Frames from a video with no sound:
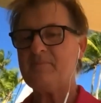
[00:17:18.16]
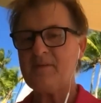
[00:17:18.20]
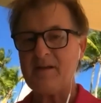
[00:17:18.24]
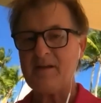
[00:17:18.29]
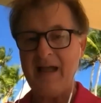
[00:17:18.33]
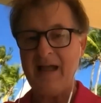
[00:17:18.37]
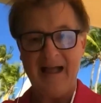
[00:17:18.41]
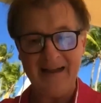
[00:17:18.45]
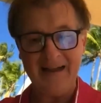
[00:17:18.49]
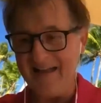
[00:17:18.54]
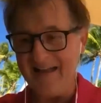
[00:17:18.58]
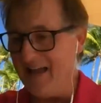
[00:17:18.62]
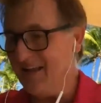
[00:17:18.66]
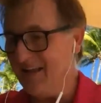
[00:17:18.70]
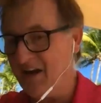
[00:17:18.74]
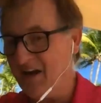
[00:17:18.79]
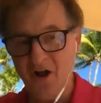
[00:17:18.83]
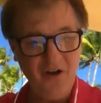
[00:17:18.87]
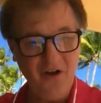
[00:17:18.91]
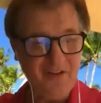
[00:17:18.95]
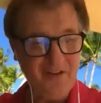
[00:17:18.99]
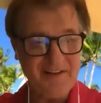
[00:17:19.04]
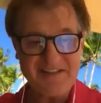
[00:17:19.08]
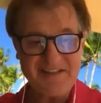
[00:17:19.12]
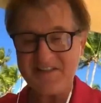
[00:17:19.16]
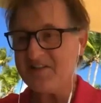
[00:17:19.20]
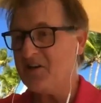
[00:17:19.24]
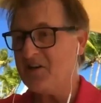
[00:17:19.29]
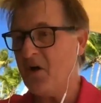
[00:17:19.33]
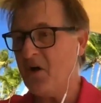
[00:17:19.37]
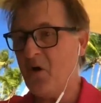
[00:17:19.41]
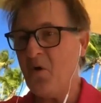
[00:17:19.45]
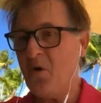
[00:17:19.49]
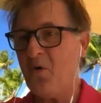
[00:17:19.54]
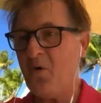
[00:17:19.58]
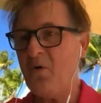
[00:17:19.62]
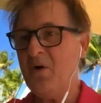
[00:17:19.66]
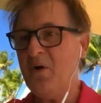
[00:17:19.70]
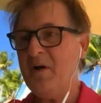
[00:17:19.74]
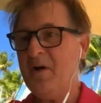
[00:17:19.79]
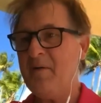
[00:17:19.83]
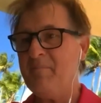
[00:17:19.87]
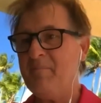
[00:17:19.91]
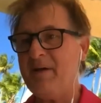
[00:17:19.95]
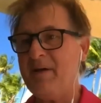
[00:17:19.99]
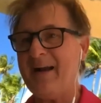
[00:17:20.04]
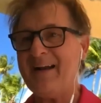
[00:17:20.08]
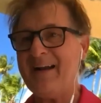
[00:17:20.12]
I got all this snow,
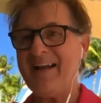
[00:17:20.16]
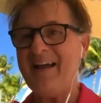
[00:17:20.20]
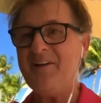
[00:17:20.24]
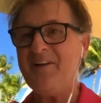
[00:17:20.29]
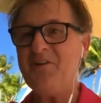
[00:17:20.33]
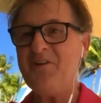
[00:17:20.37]
but I got